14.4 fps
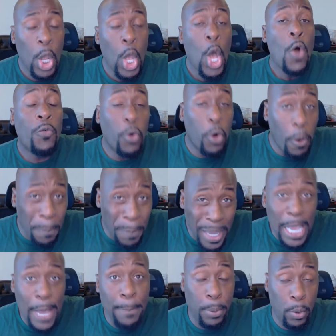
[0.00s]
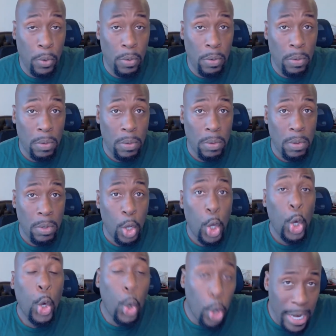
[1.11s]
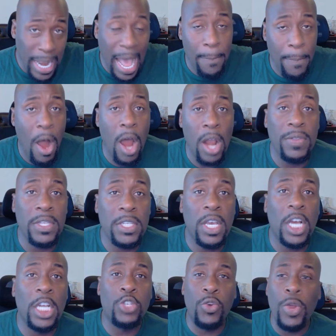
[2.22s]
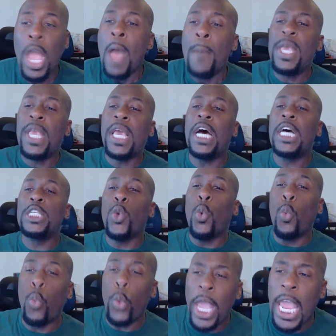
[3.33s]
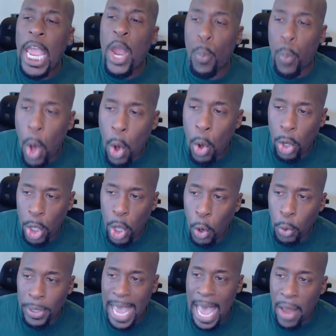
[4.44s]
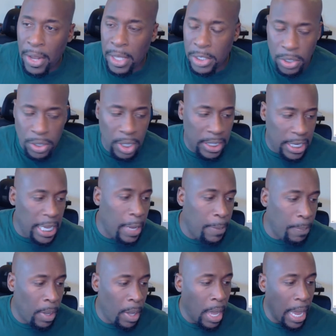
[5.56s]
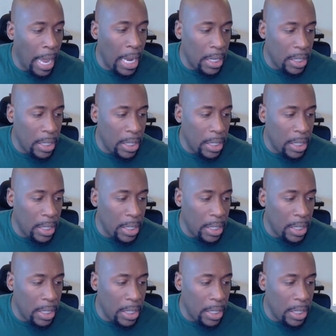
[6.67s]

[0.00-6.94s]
for people who are not part of this country because we won't go down into the deep and